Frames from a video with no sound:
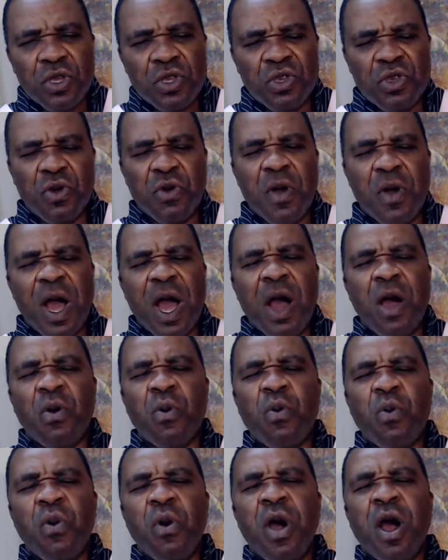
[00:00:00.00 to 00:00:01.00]
You are
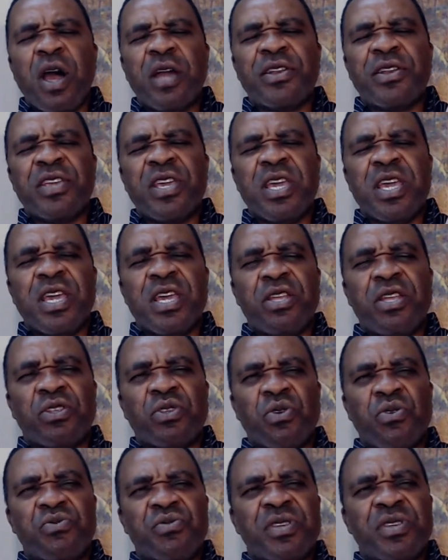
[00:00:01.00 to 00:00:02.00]
worthy
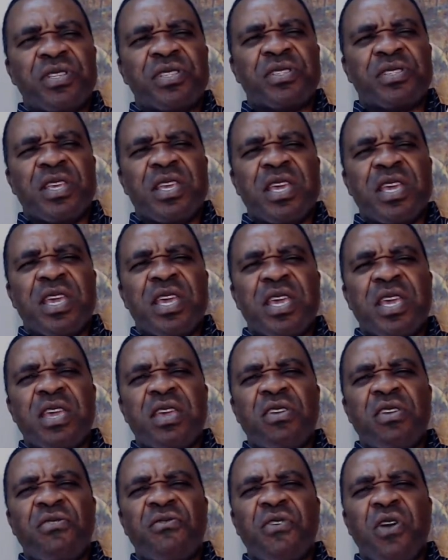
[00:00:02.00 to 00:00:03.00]
to
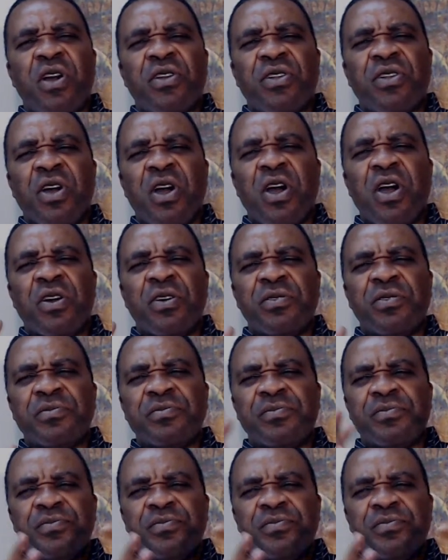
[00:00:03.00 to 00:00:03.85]
receive honor.